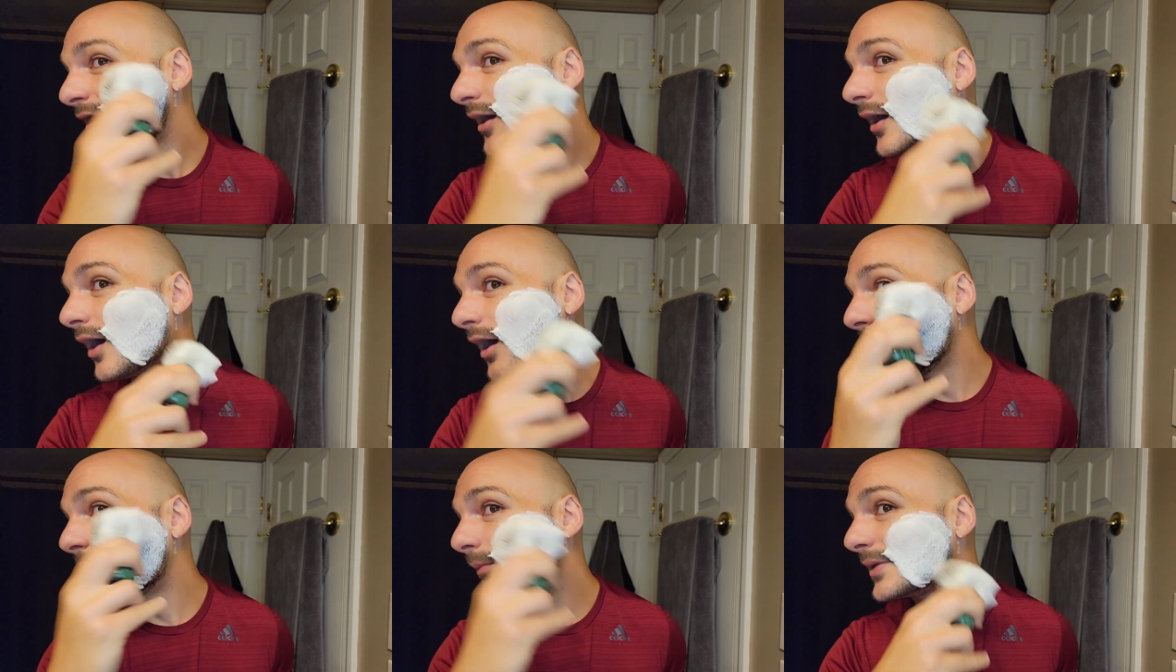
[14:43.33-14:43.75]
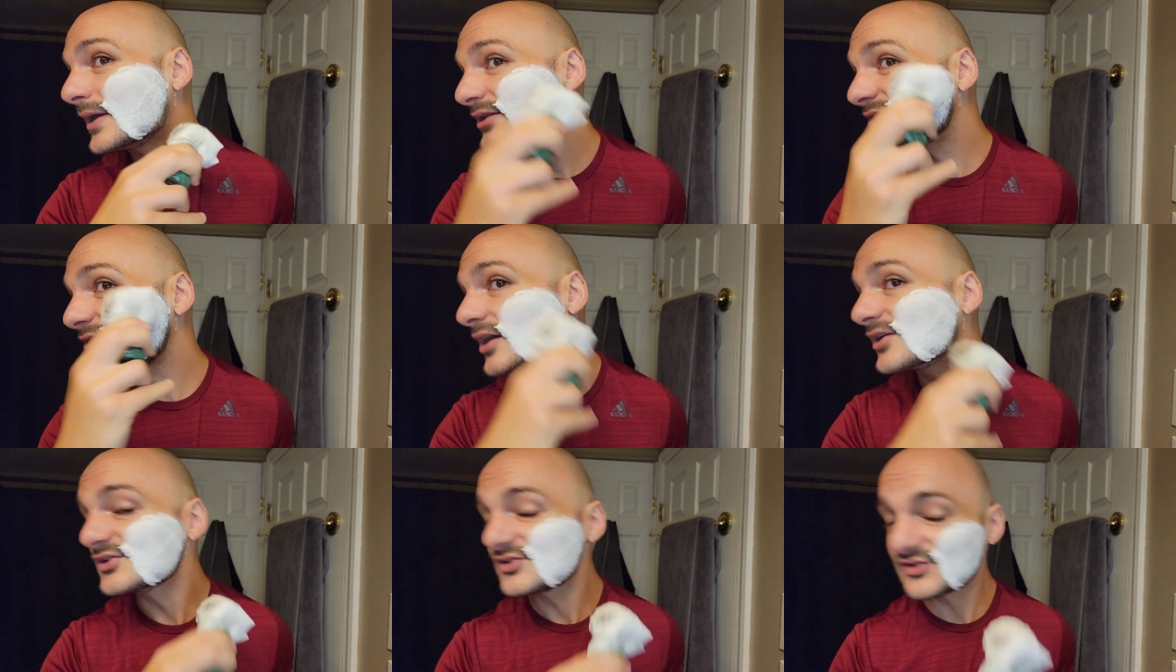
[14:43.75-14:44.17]
Um,
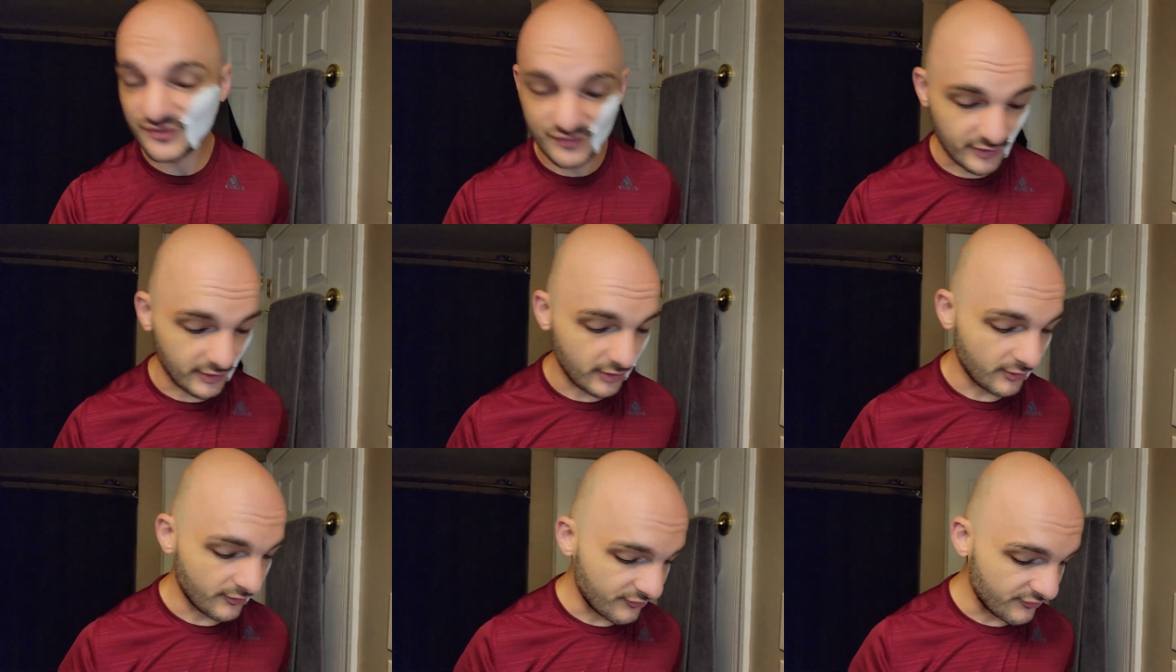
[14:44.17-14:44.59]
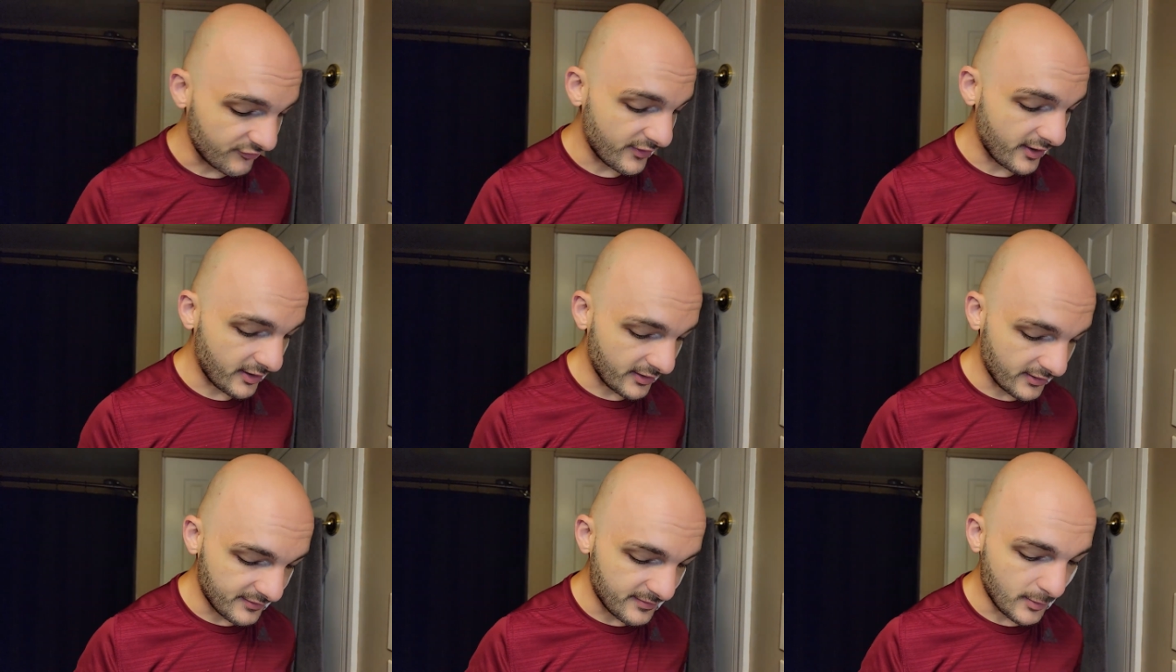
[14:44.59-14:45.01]
it does feel
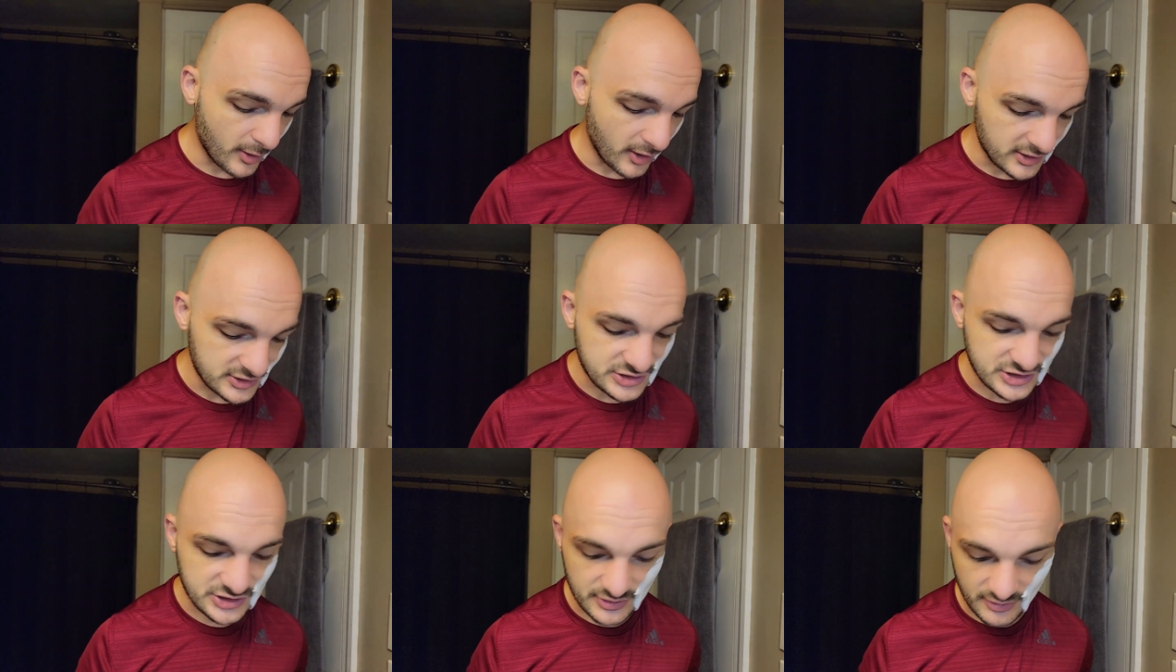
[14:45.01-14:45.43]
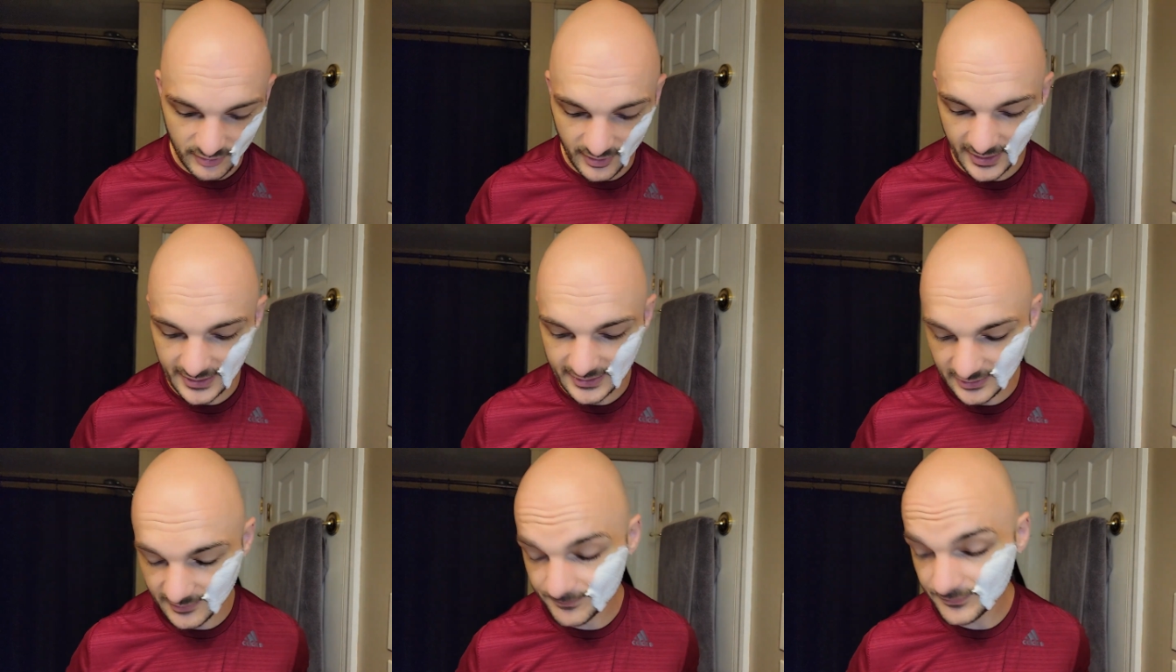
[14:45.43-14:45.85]
very much
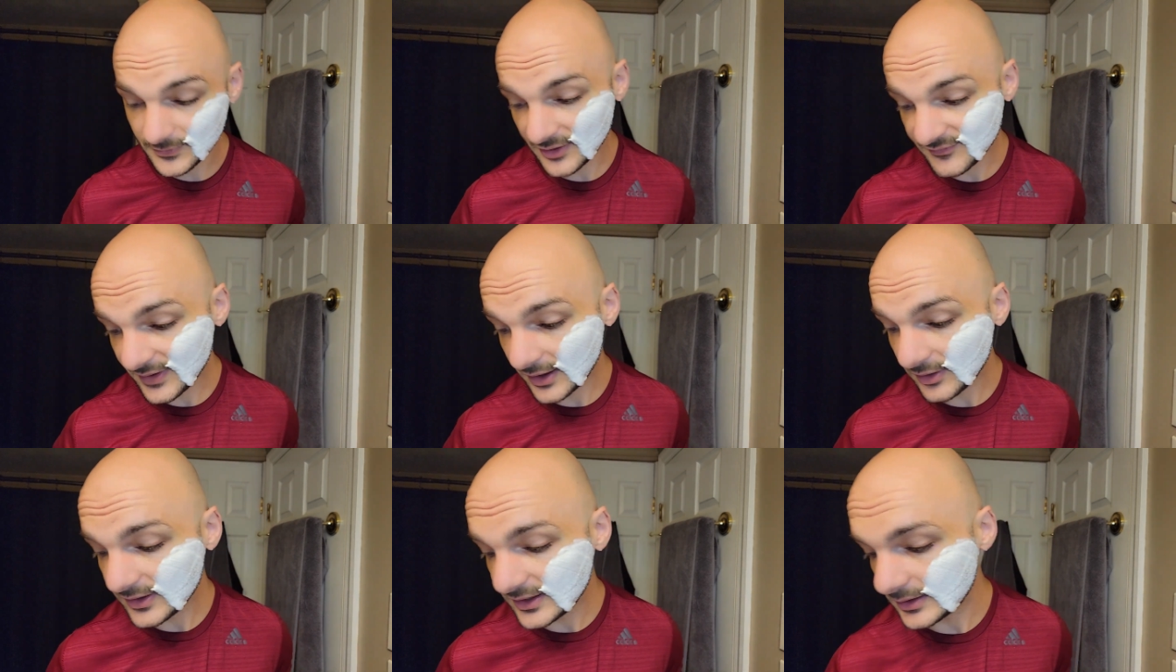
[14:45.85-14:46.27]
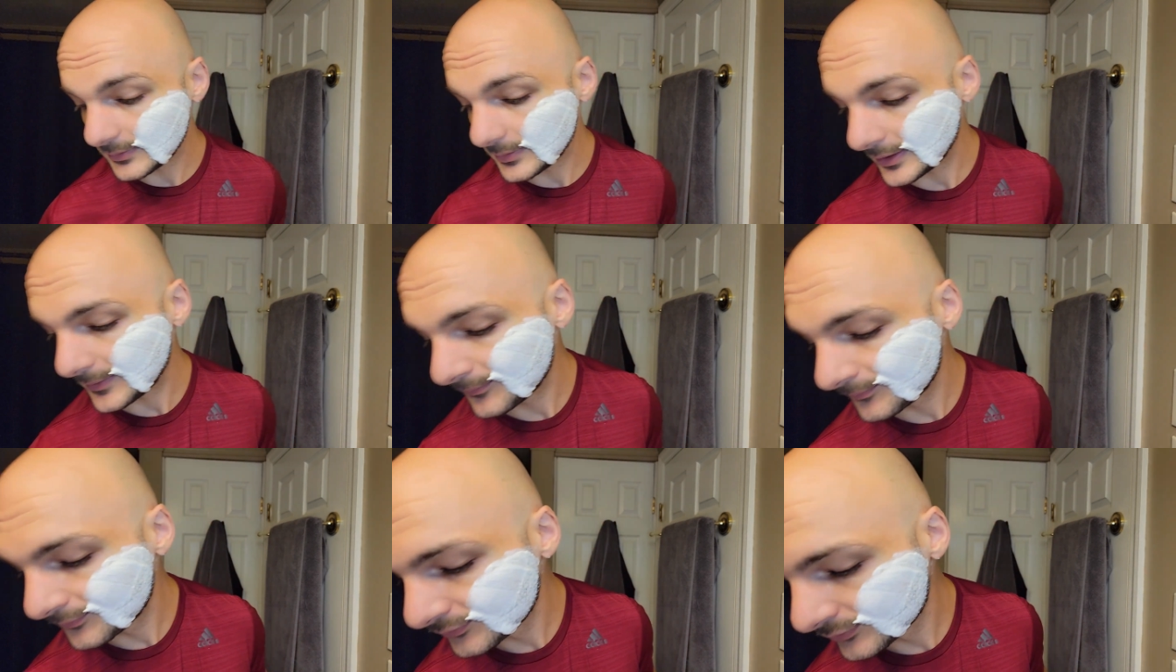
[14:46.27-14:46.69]
like a valet to
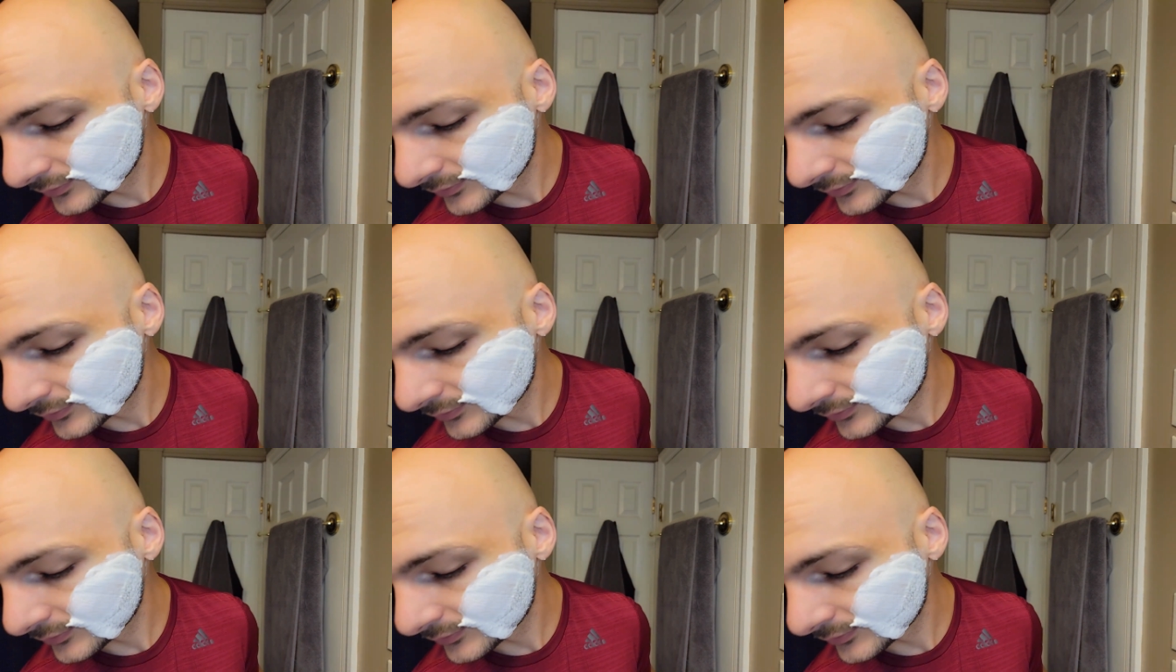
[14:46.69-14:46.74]
me.